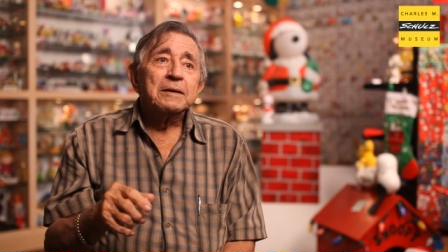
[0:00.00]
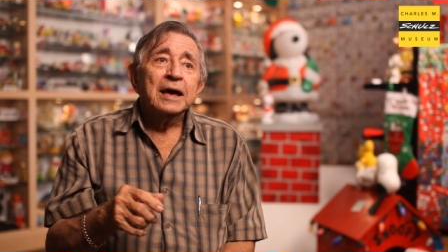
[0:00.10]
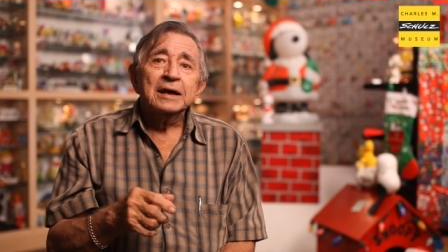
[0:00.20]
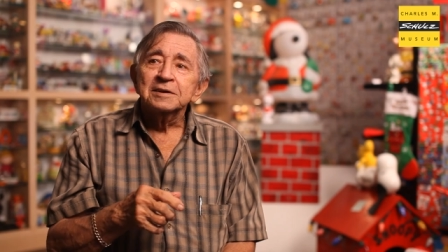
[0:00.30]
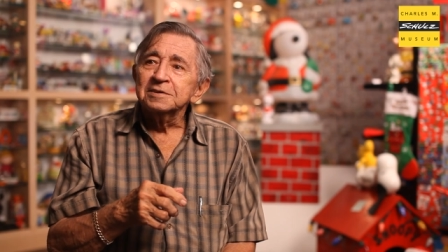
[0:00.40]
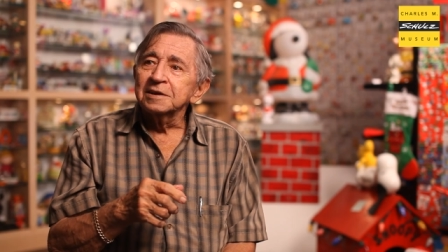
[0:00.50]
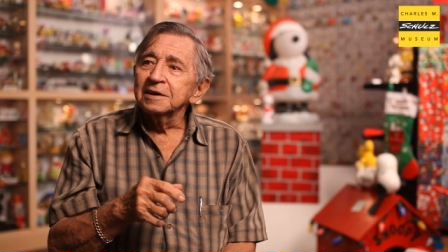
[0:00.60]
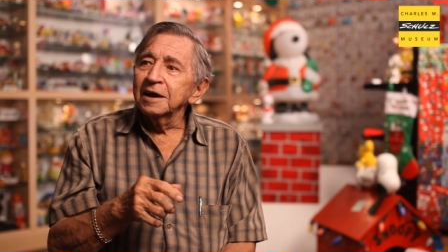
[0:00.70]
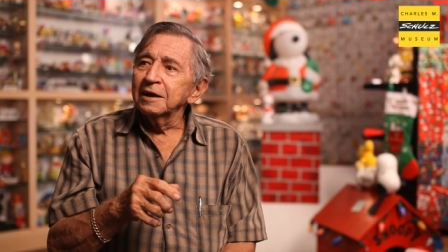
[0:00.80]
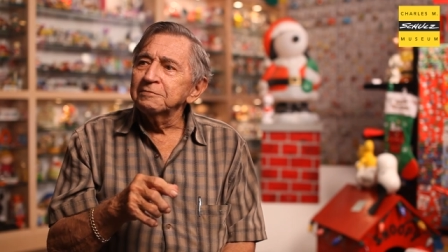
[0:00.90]
has,
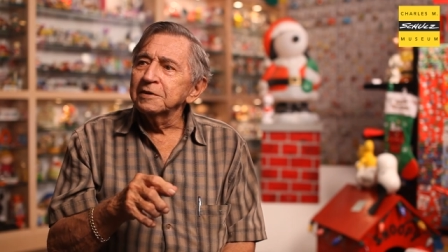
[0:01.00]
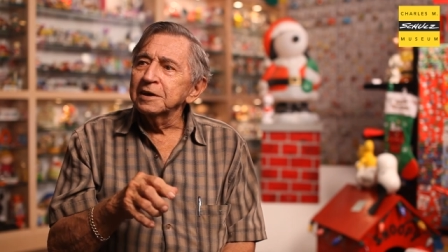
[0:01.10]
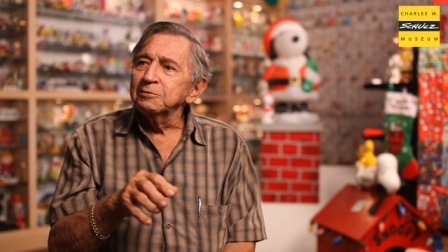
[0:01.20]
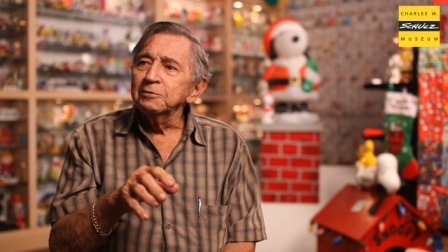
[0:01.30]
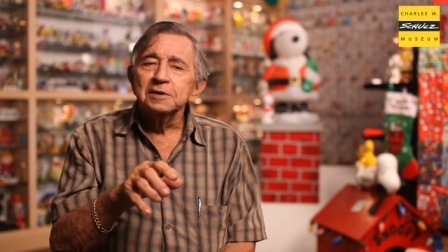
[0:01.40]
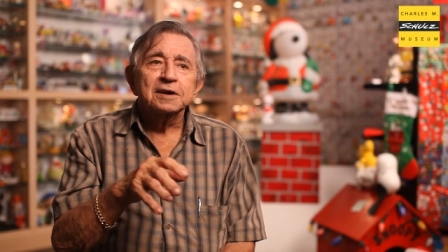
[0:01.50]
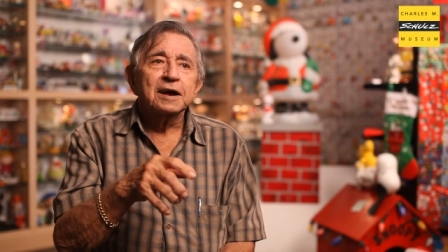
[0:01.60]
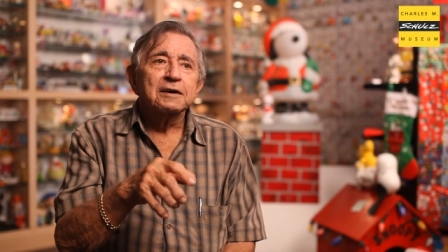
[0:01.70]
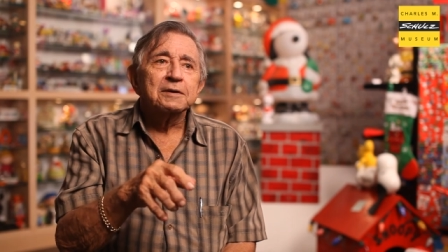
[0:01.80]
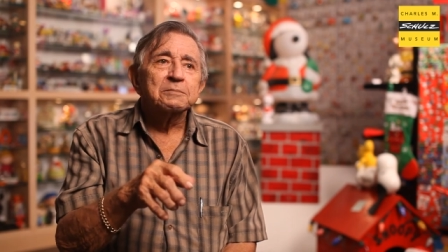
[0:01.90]
uh, I forget who the
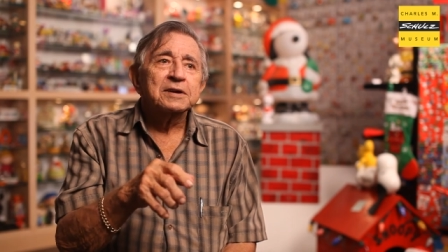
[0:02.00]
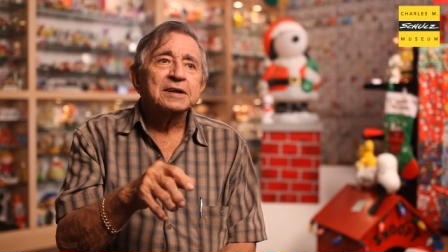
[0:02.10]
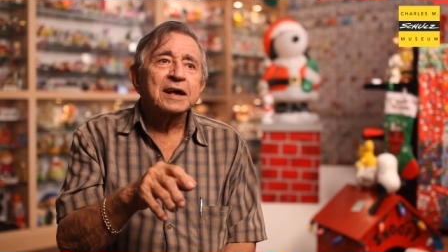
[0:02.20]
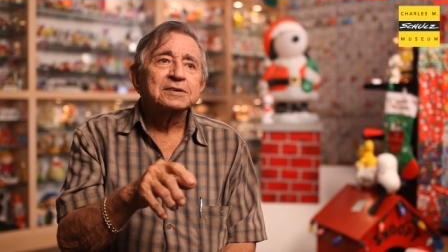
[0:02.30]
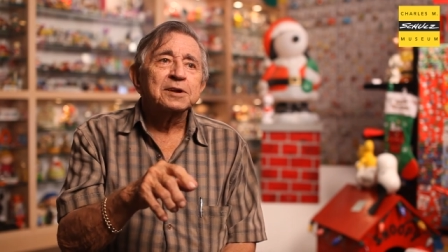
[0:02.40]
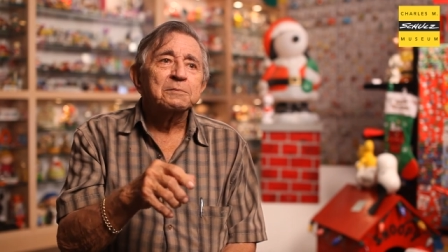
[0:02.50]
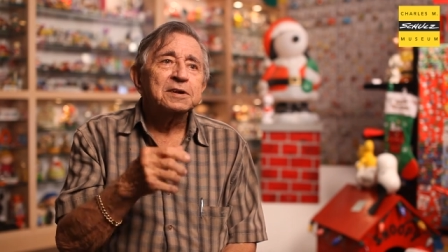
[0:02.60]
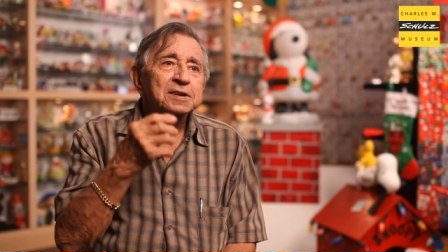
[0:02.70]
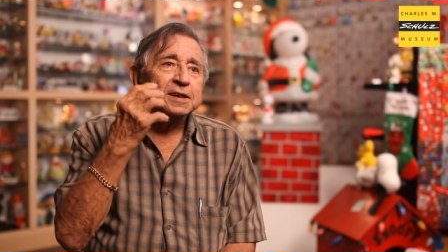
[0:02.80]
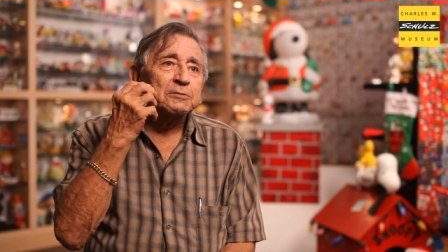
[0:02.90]
character, but it has
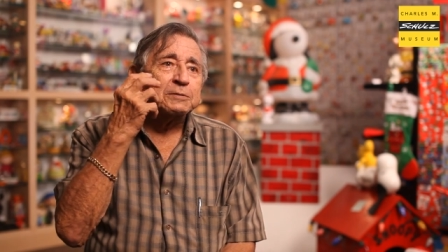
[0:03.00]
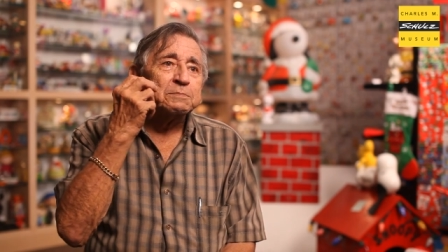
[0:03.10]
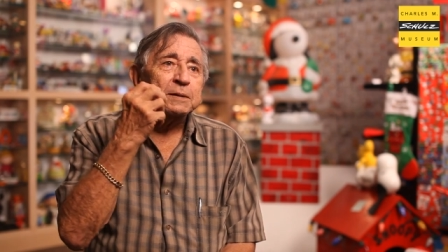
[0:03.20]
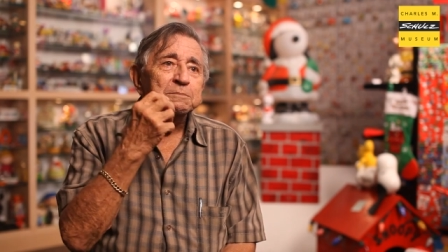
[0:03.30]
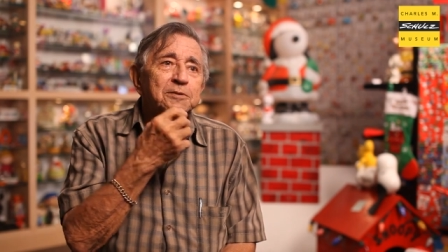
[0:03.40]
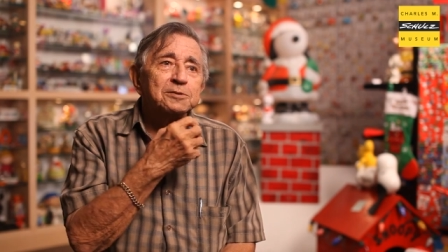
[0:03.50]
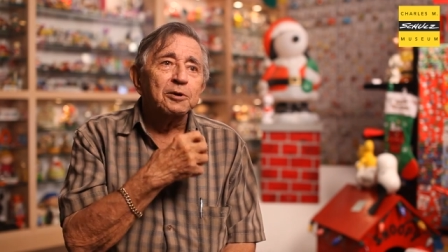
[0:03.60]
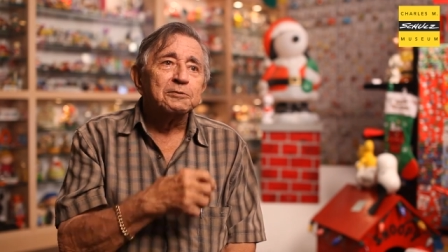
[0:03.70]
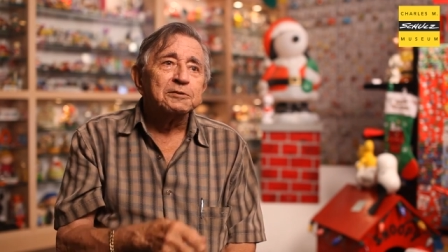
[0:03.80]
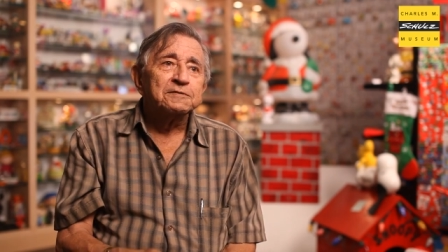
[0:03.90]
somebody saying there with pimples
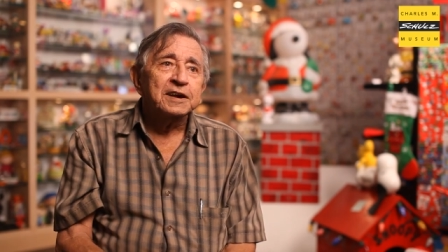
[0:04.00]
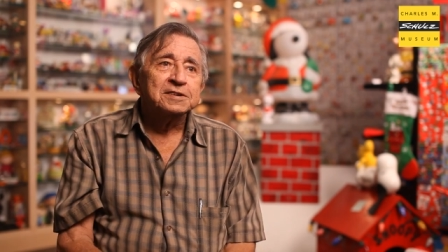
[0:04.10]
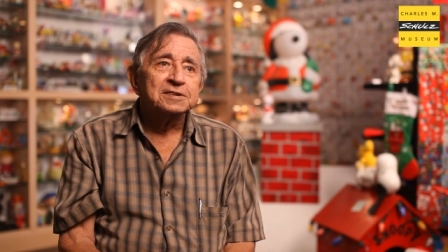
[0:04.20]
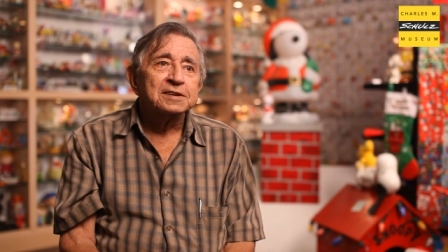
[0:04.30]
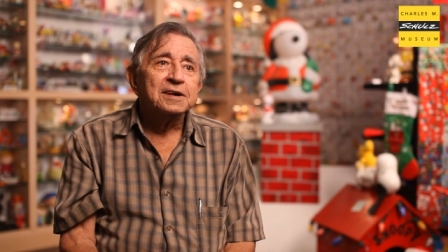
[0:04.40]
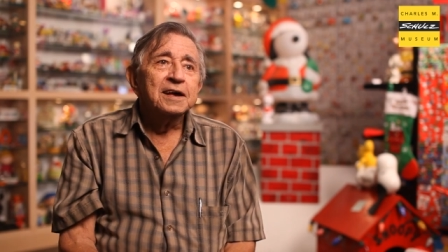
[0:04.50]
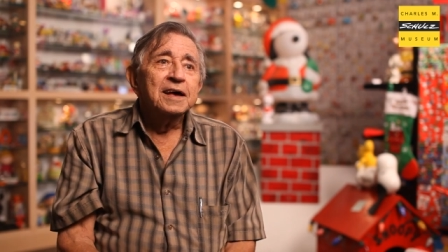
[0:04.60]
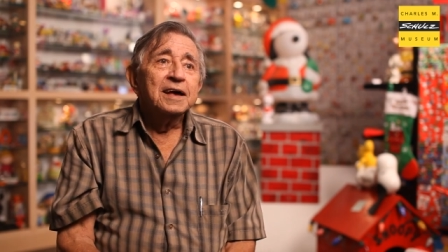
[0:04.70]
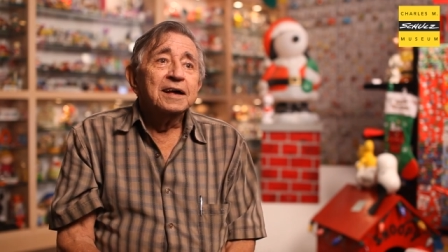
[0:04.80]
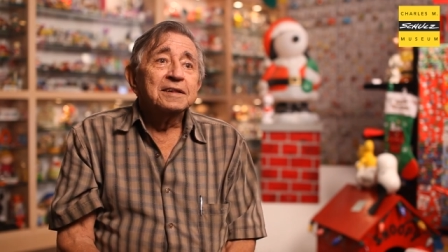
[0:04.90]
all over their faces.
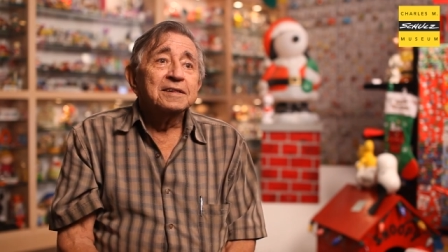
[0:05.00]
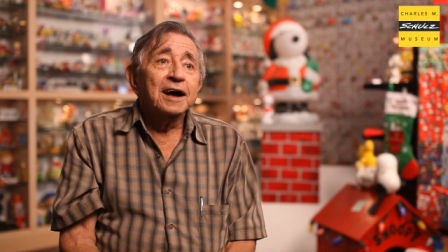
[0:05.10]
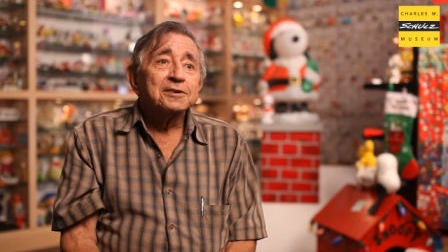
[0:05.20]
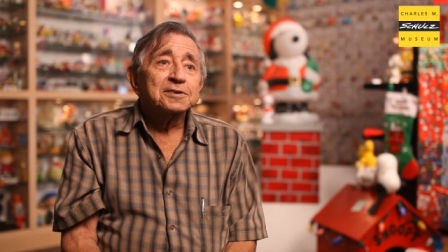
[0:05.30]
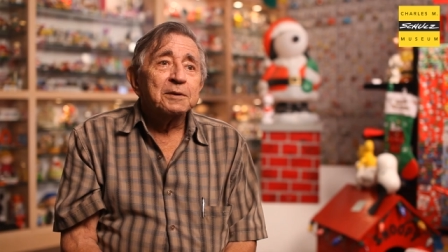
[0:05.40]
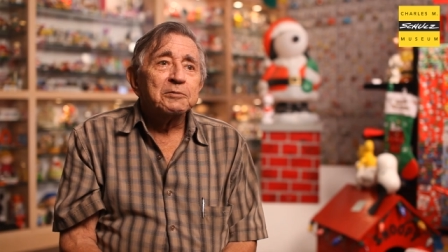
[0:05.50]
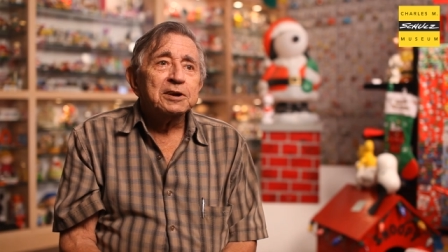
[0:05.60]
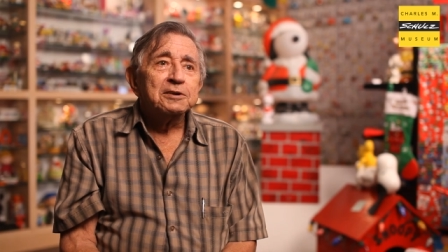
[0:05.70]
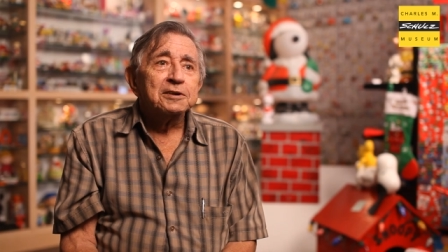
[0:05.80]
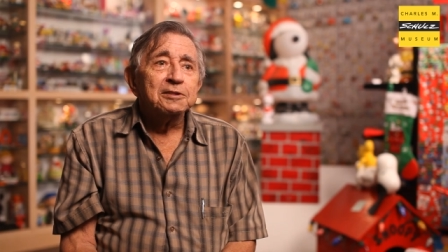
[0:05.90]
Doctor,
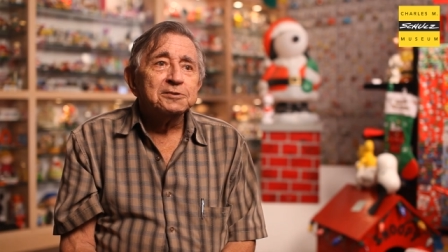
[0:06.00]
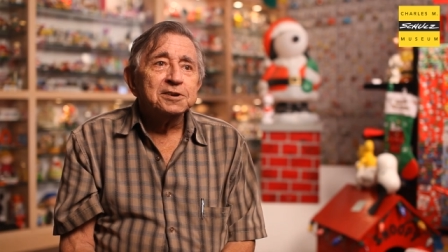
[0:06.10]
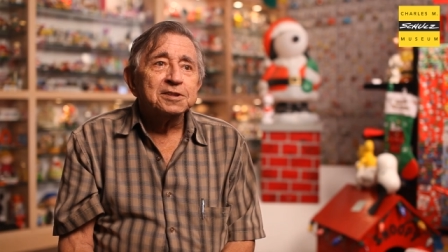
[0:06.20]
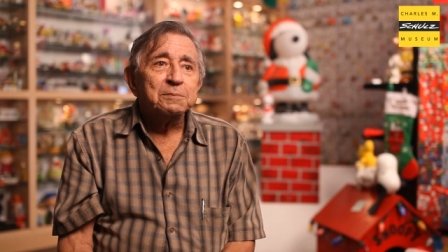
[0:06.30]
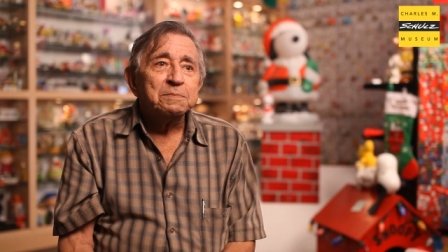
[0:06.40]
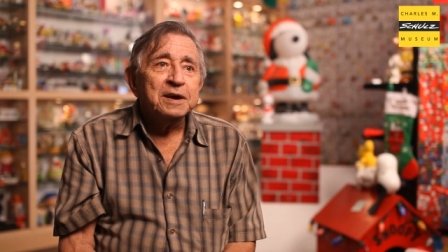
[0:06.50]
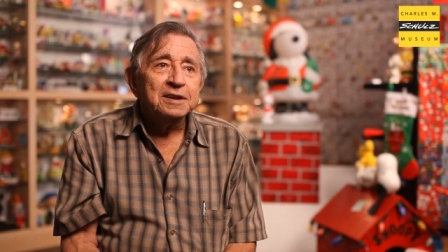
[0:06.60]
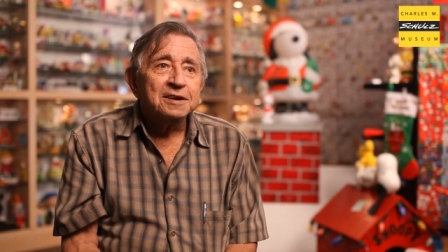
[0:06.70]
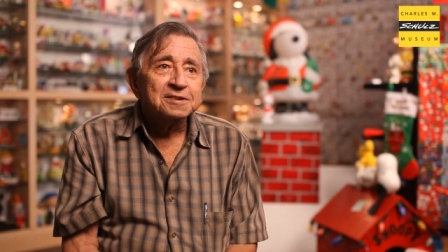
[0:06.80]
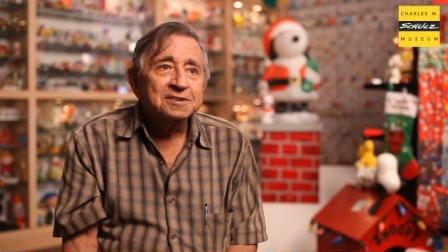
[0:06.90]
somewhere you're allergic to
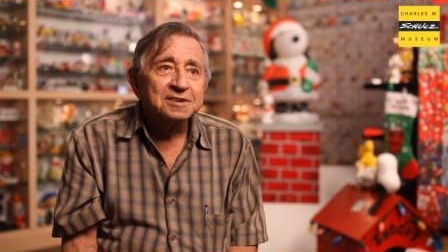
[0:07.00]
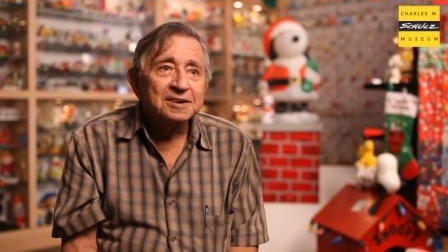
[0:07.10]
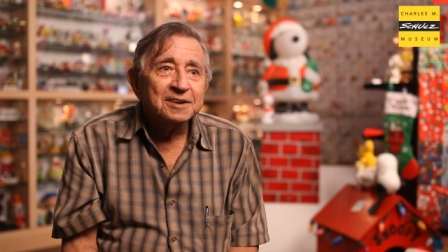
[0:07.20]
peanuts.